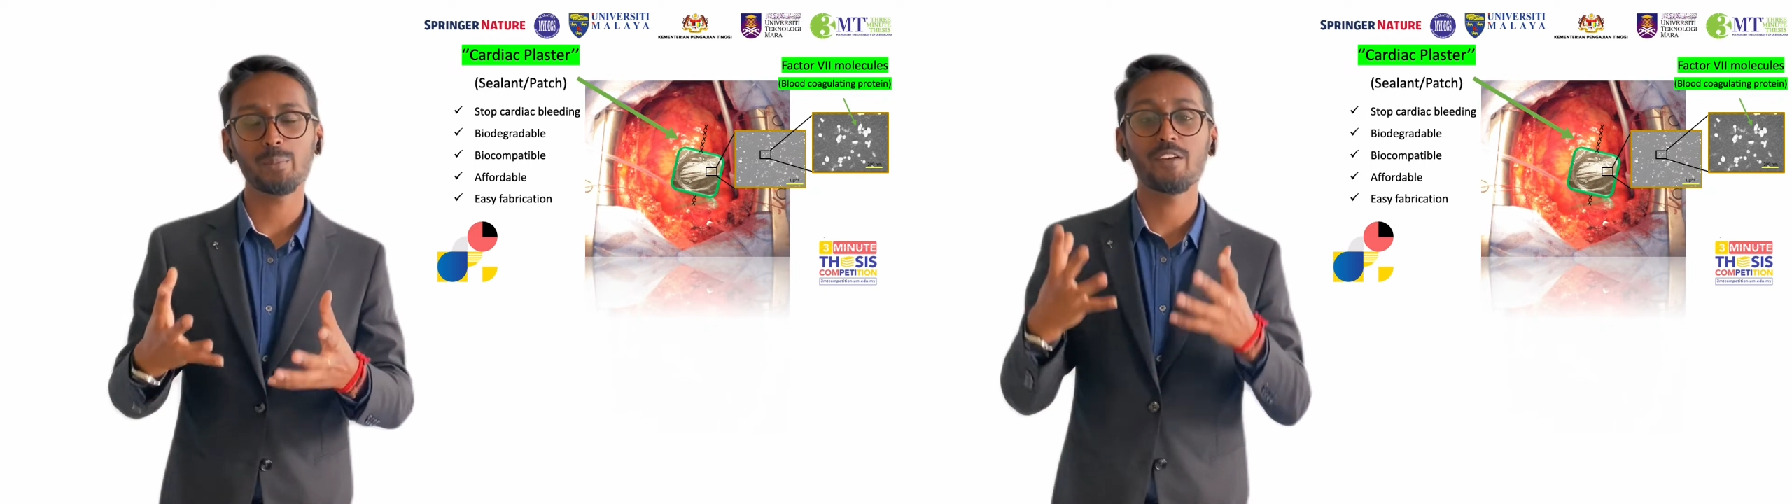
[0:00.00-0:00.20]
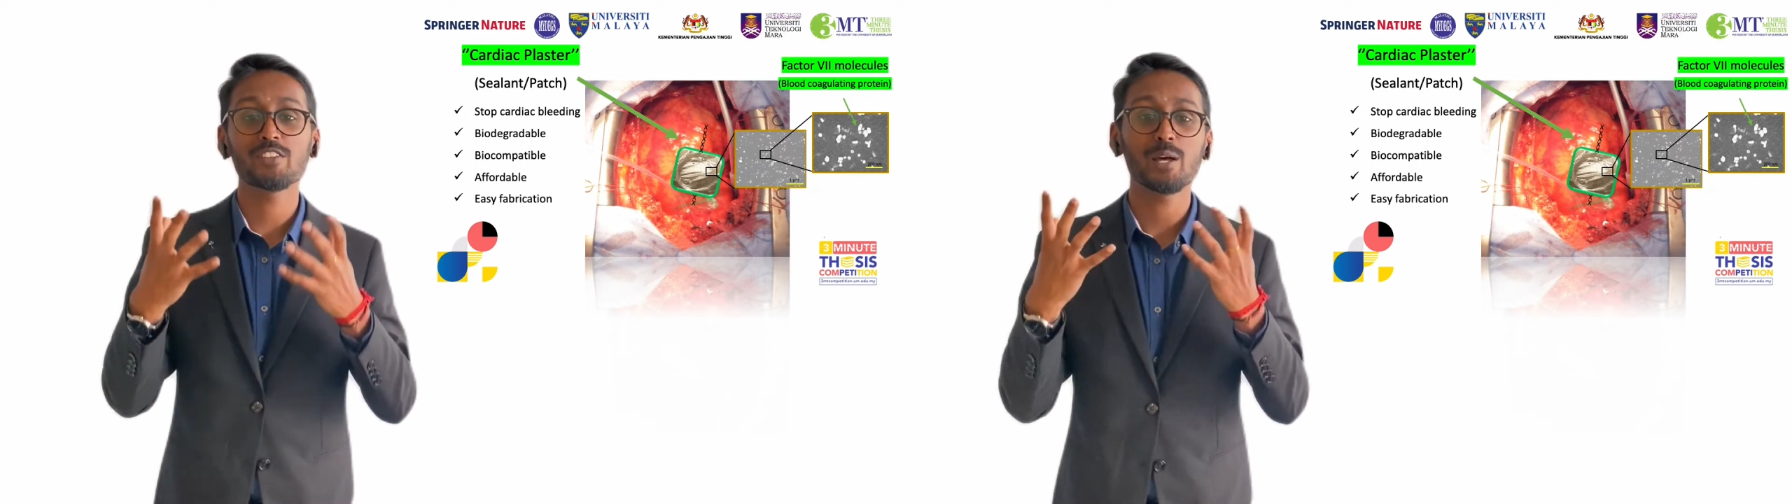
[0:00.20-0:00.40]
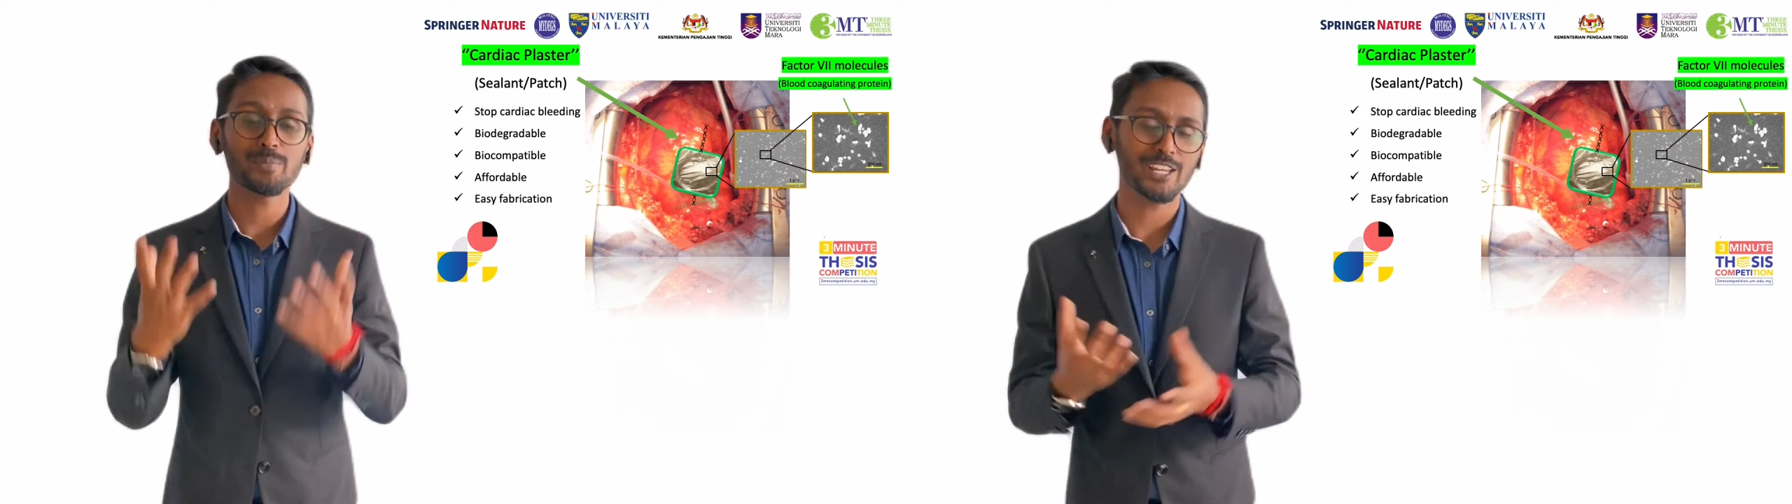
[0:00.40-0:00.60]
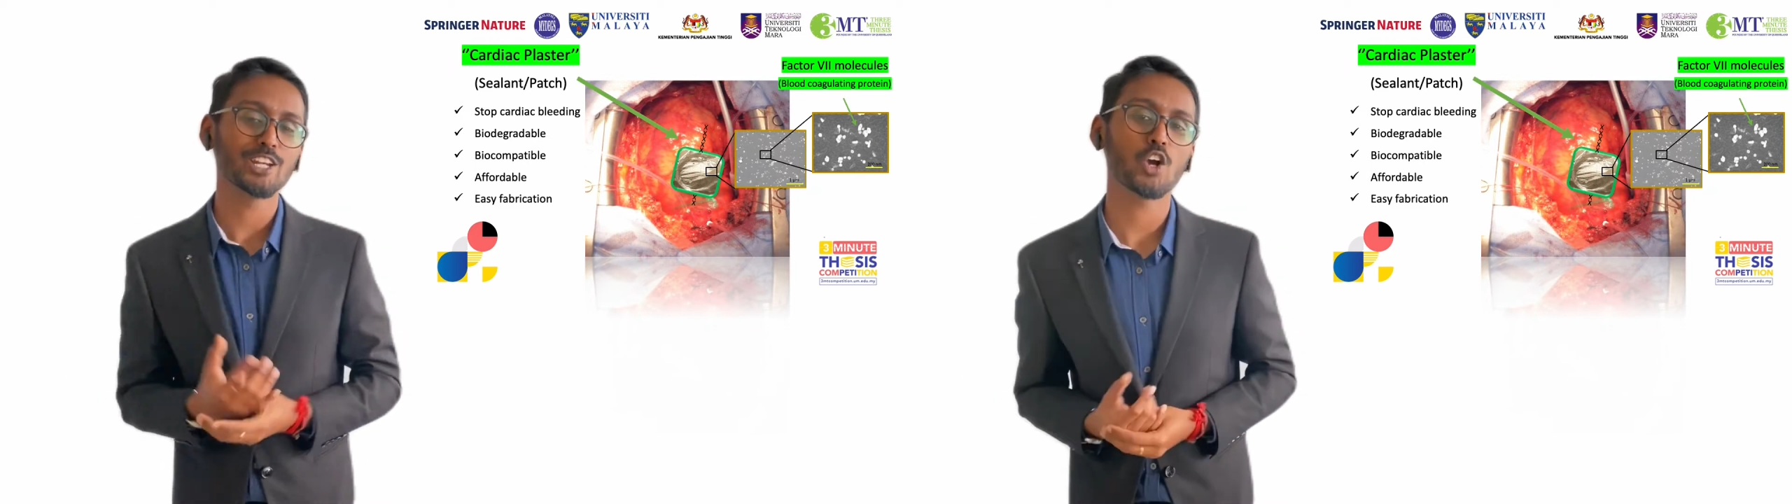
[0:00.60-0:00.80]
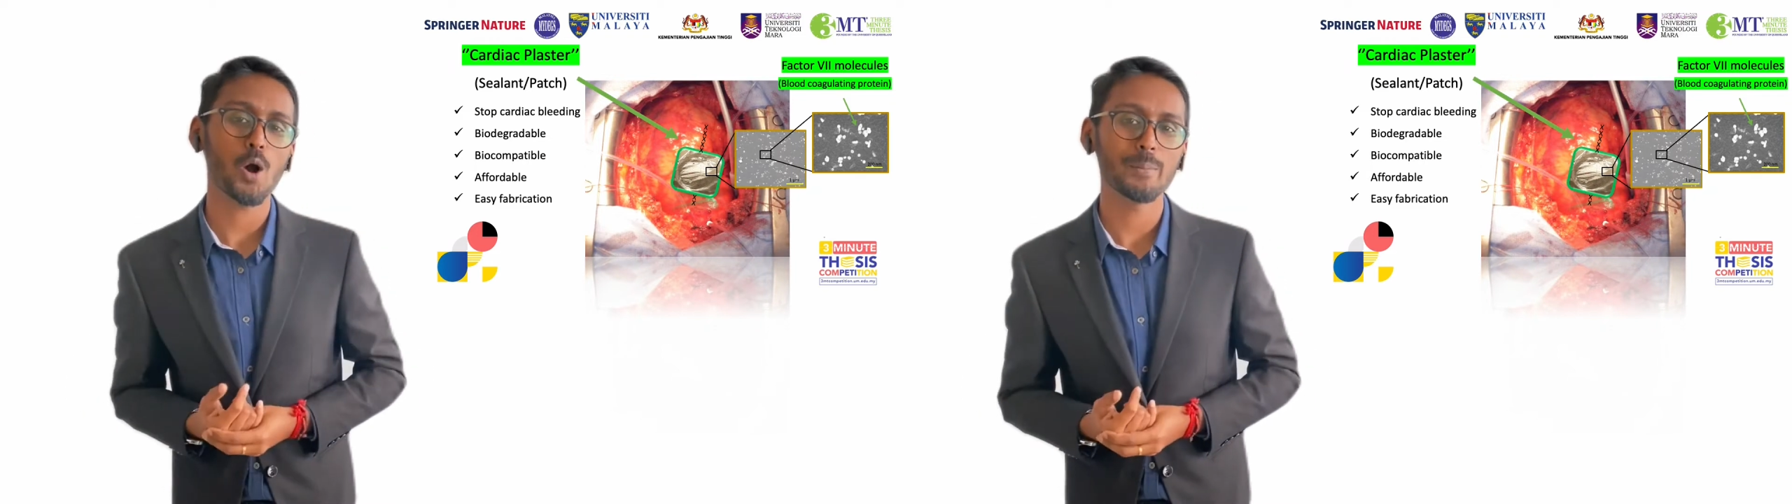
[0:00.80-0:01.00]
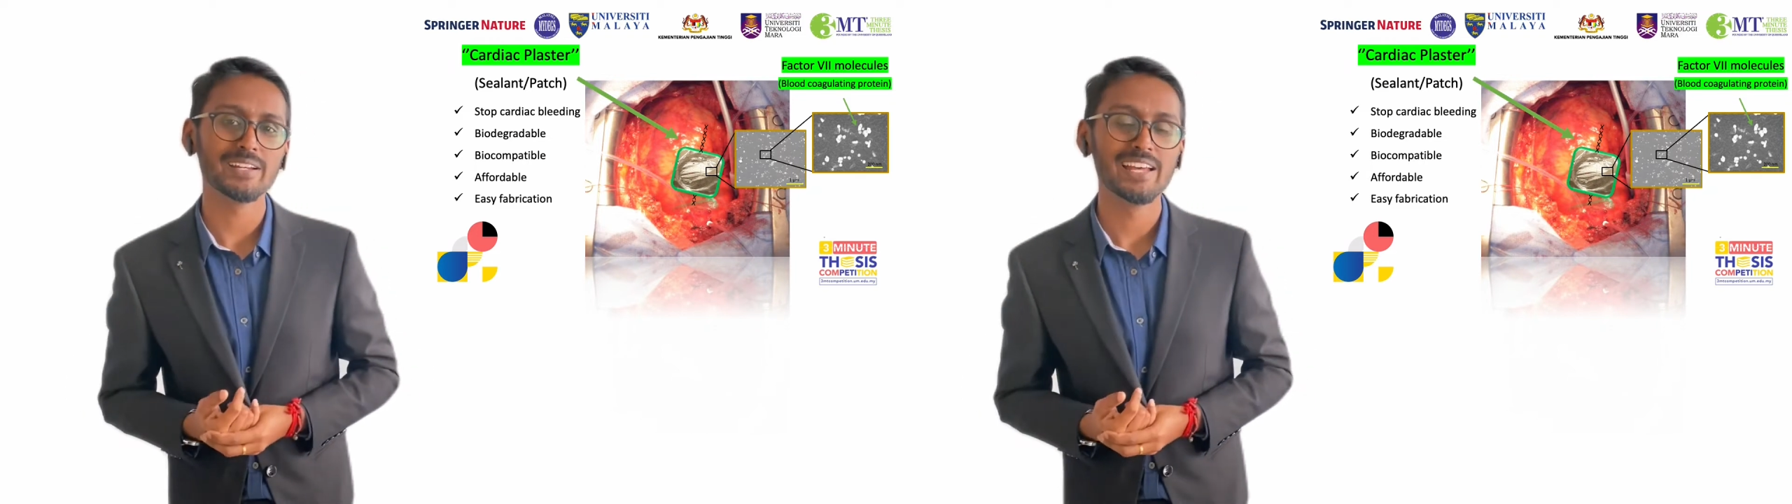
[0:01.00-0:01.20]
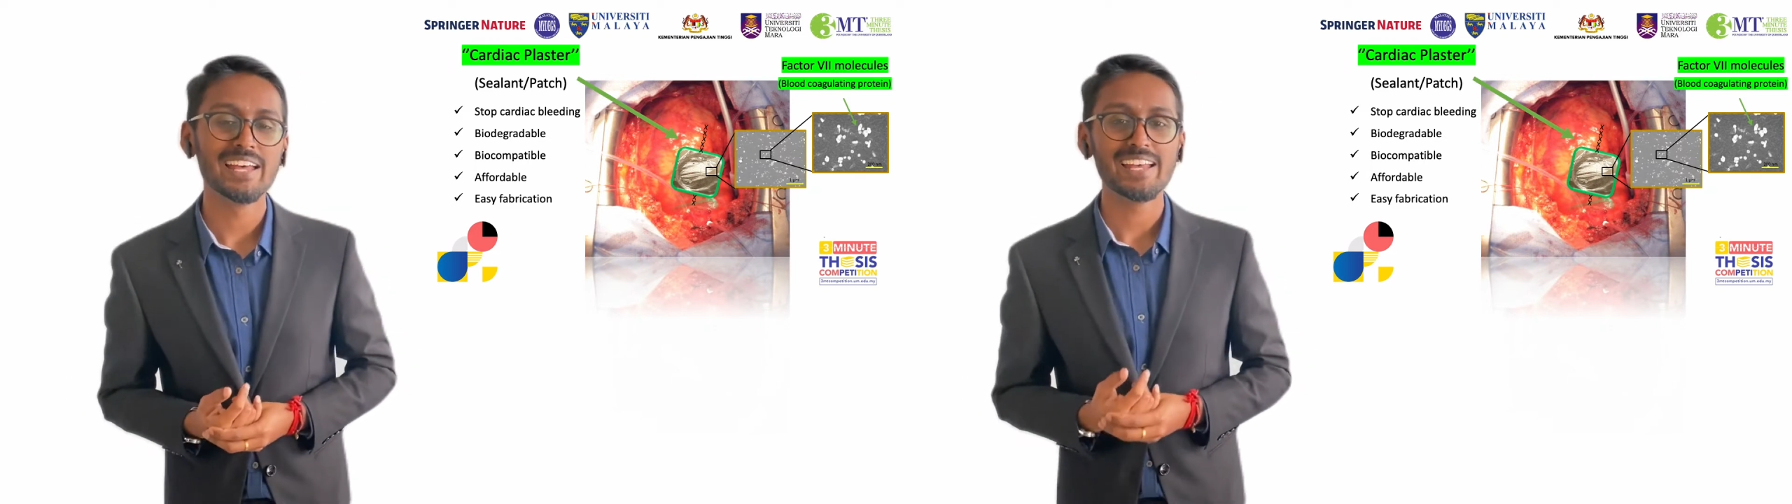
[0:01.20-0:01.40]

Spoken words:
have something in common,